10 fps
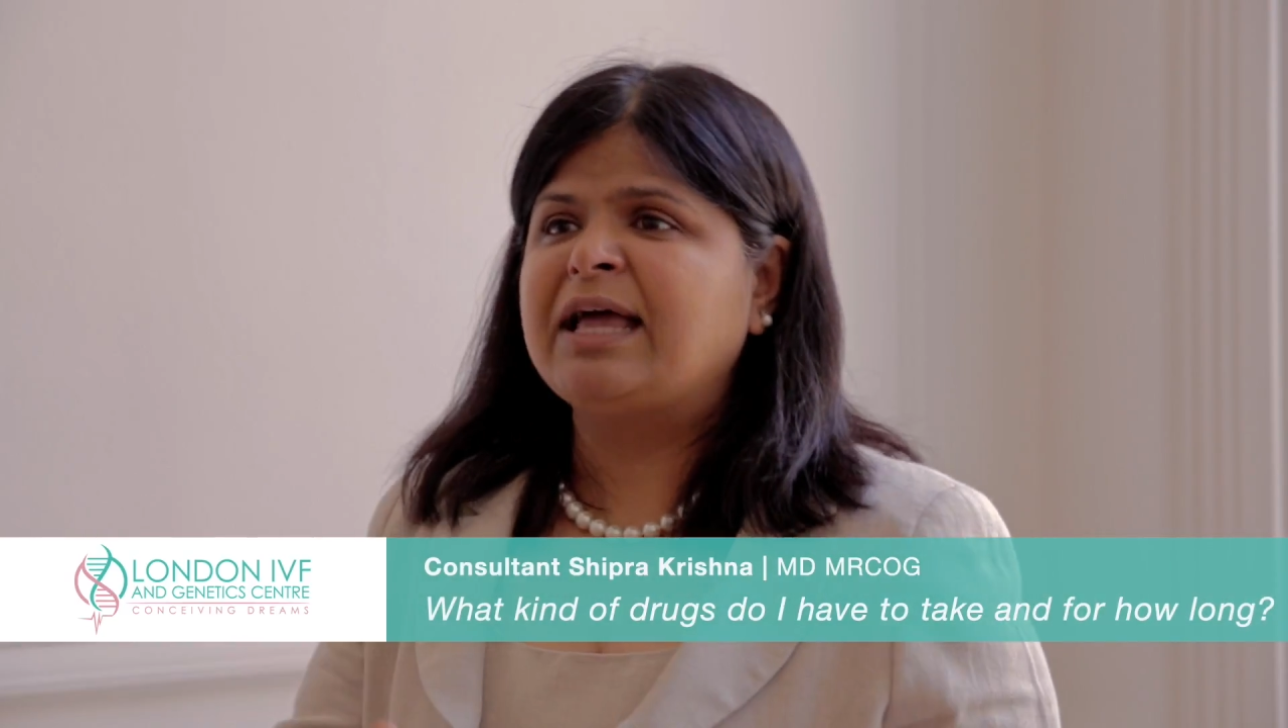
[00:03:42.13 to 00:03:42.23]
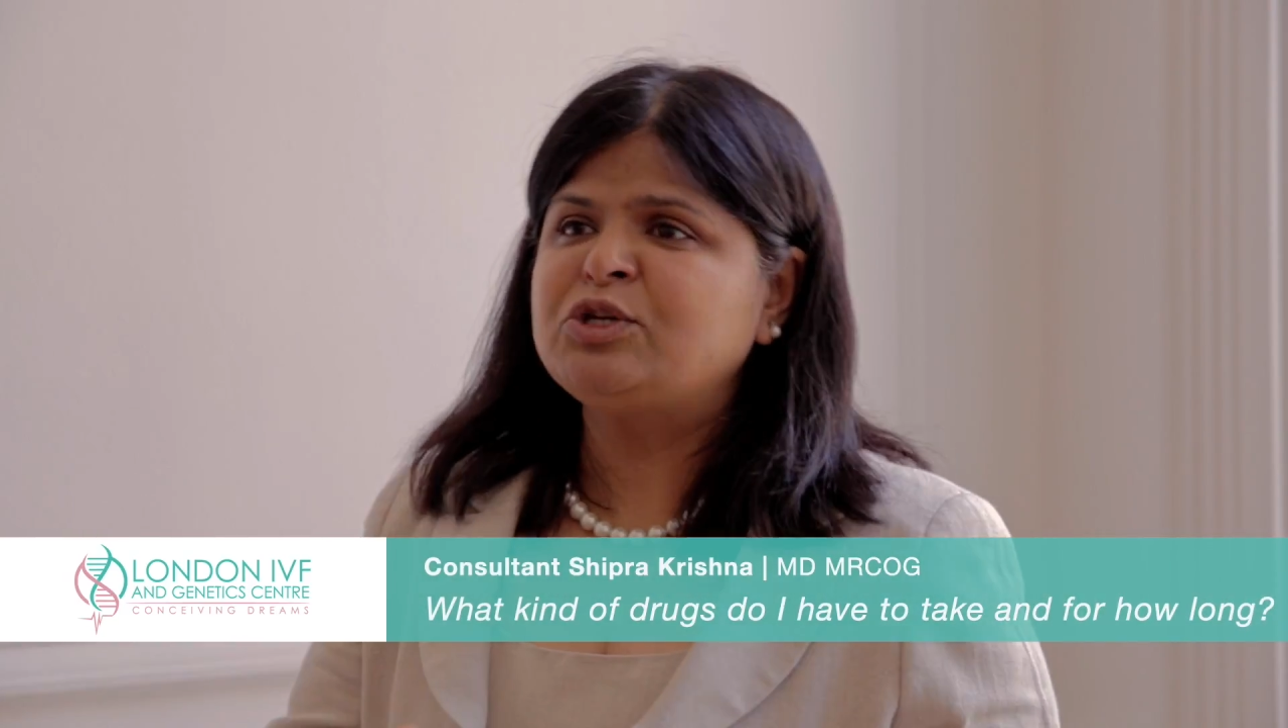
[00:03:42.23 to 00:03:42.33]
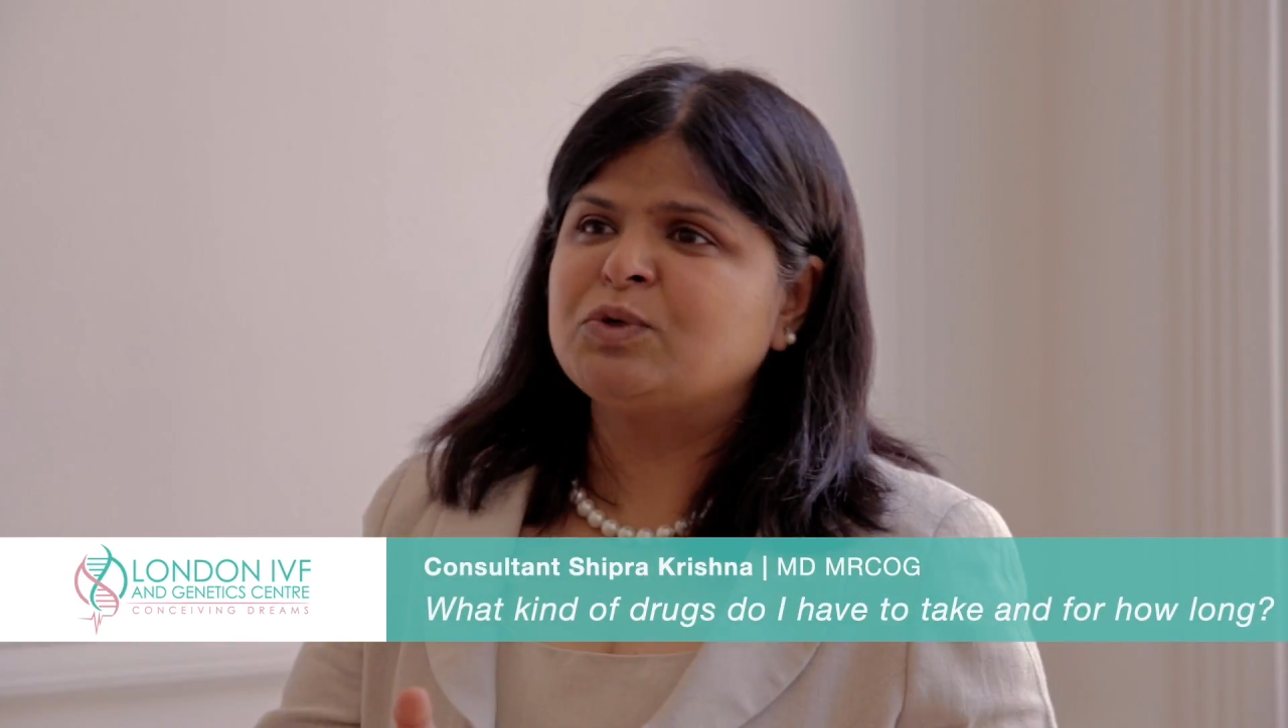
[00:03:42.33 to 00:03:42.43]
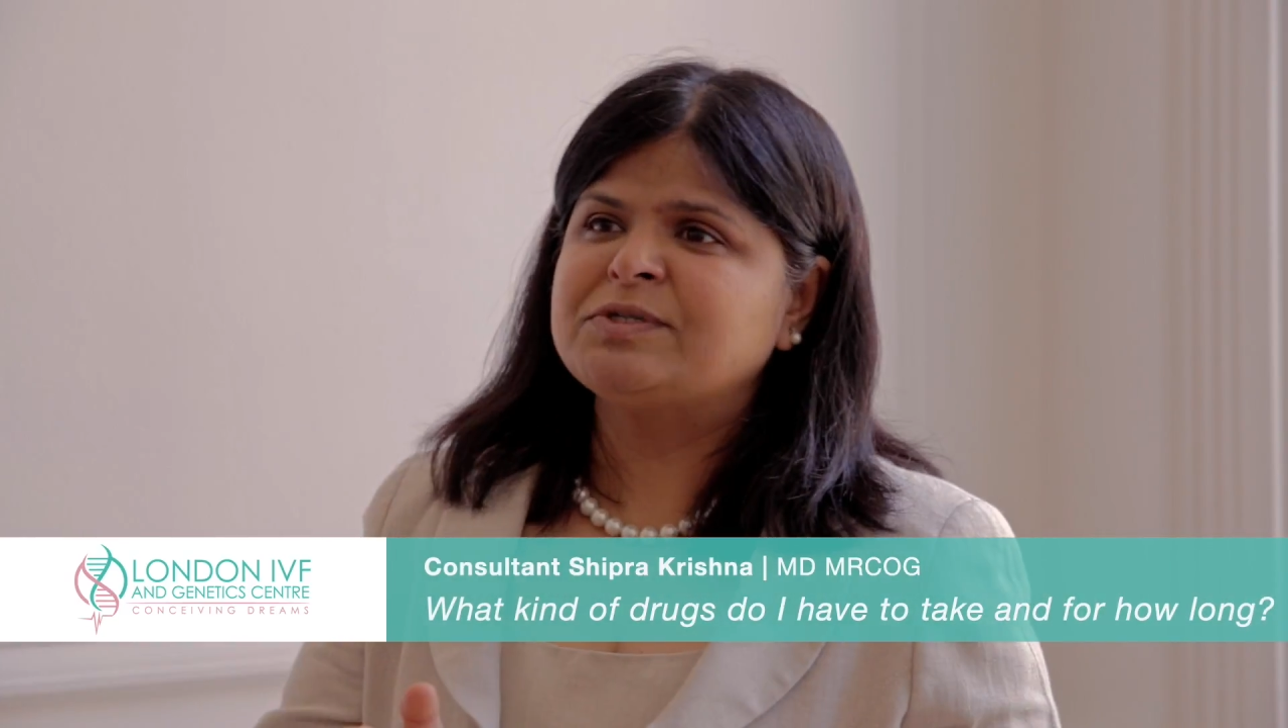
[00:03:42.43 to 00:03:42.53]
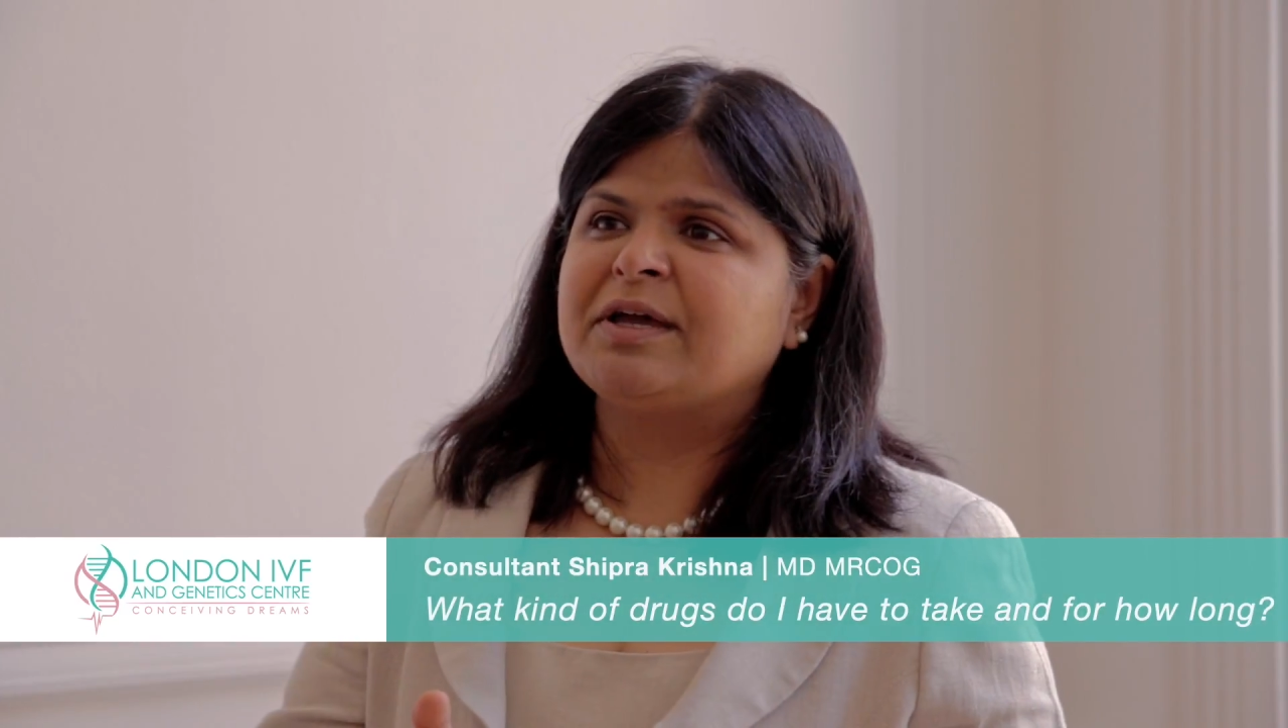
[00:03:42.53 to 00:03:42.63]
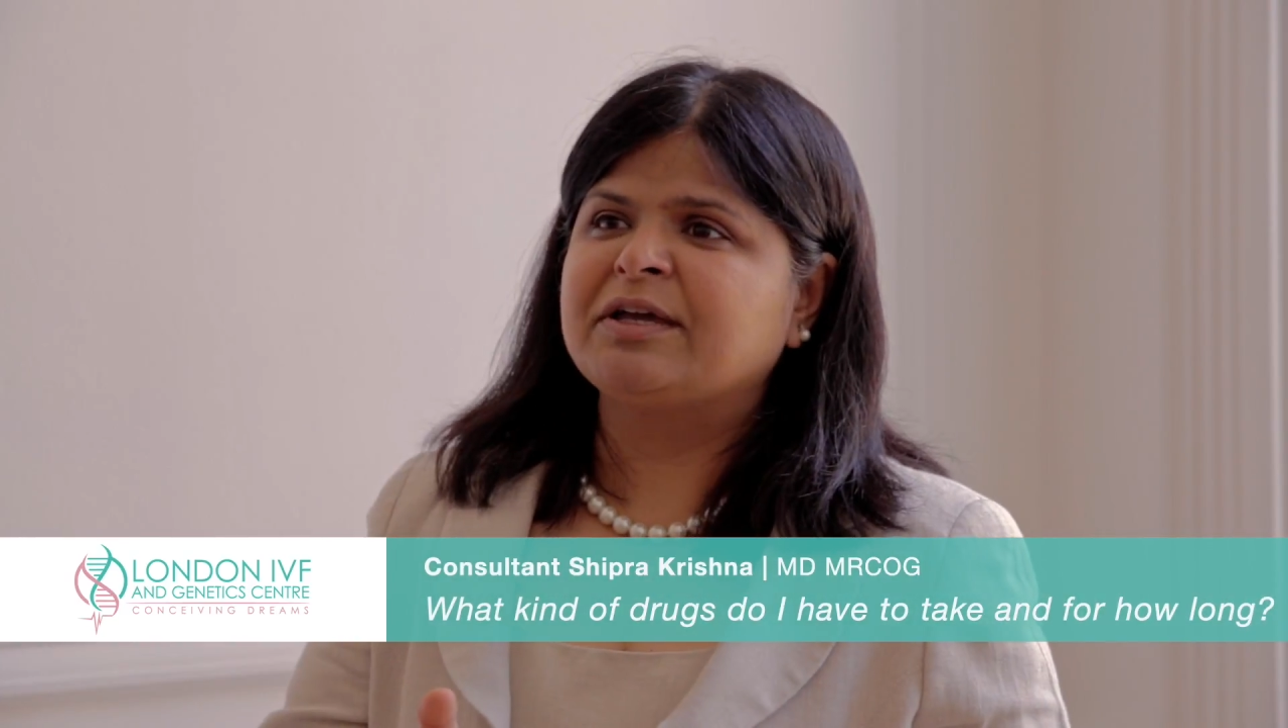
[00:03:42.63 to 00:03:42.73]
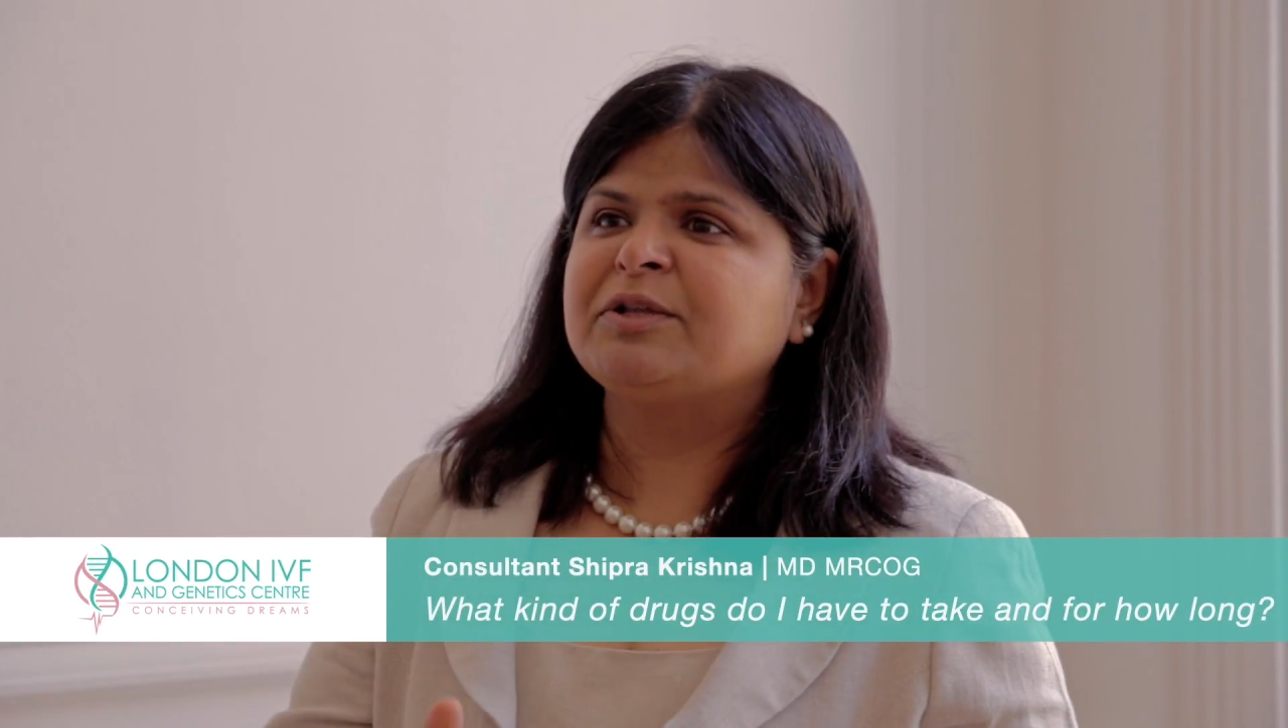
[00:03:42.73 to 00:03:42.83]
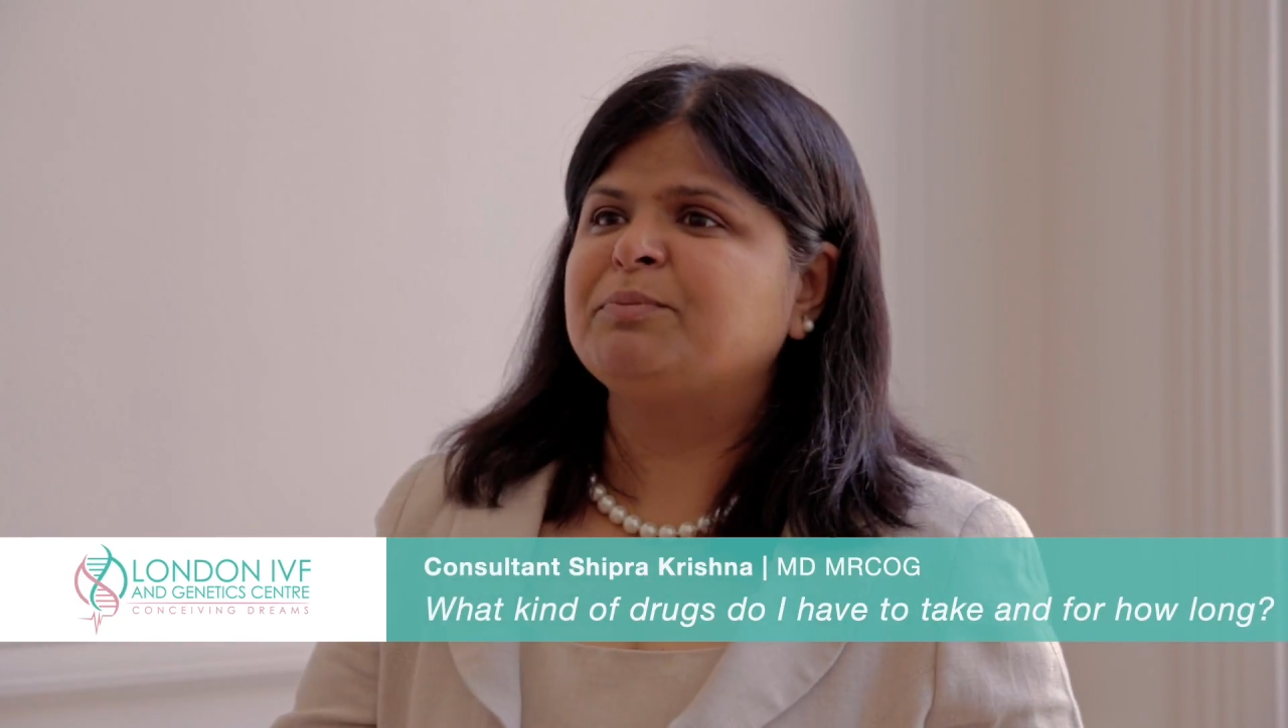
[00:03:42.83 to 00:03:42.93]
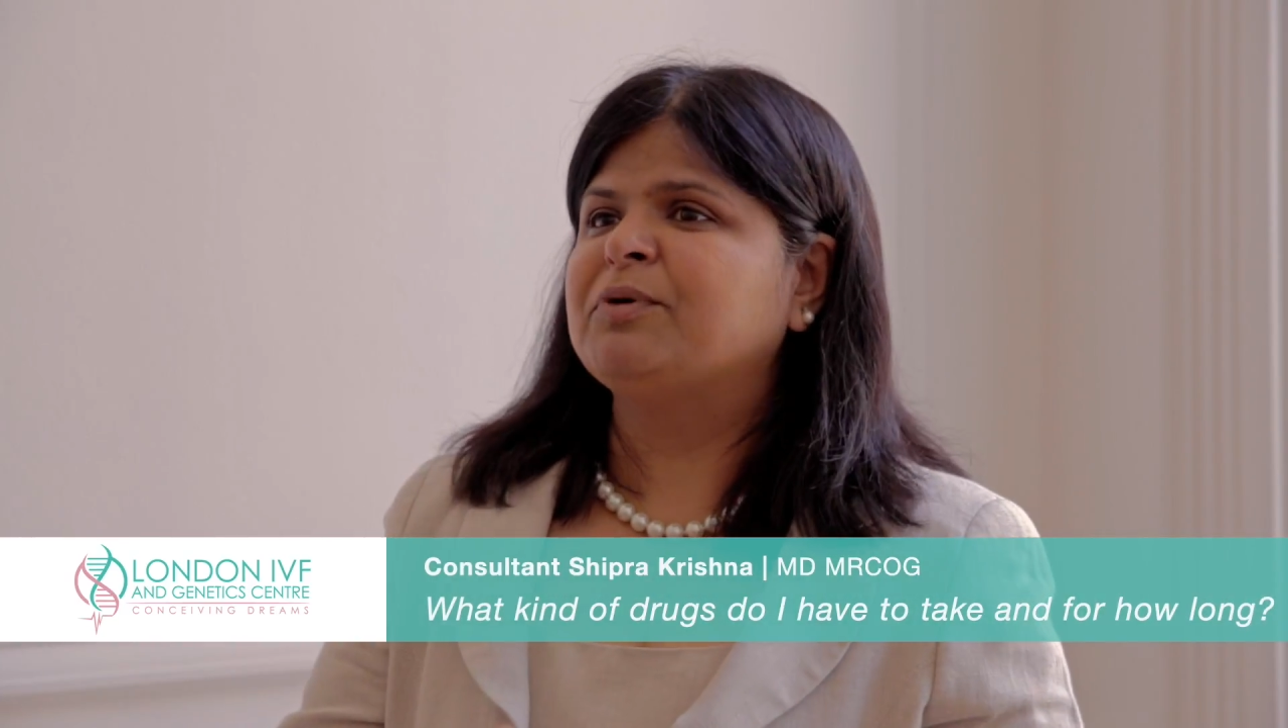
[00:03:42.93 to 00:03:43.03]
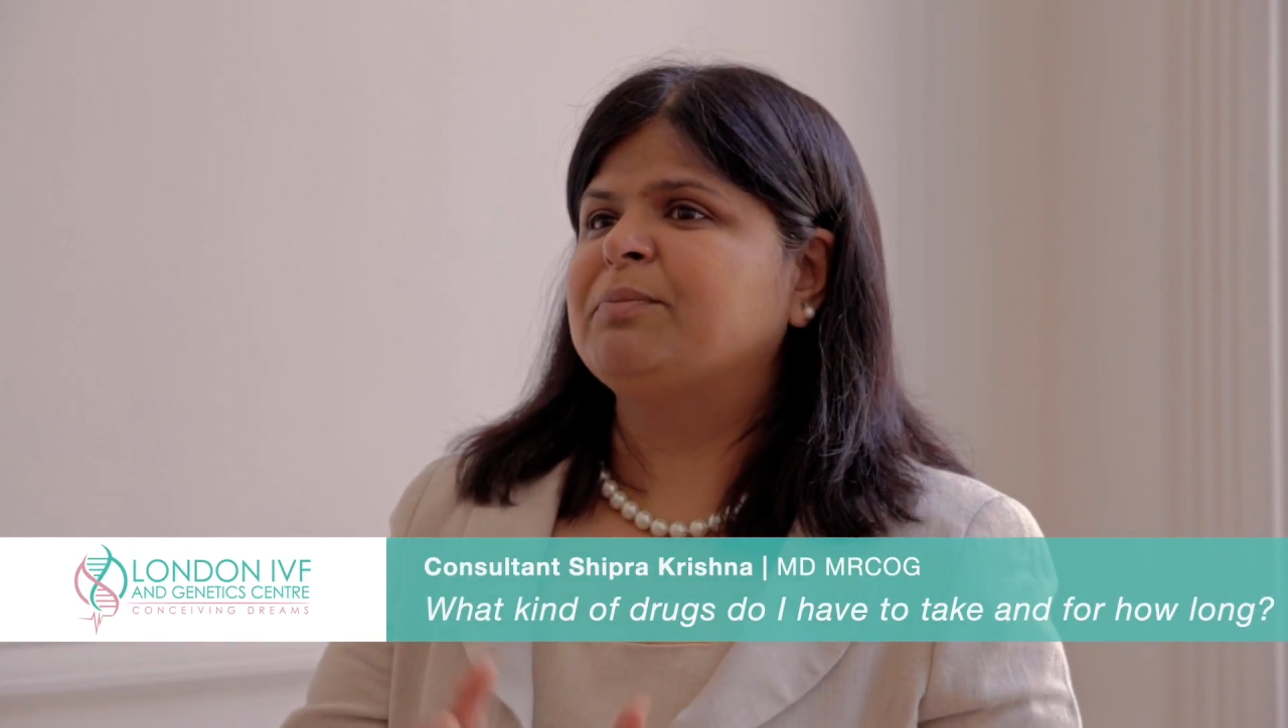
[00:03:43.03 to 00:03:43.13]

natural cycle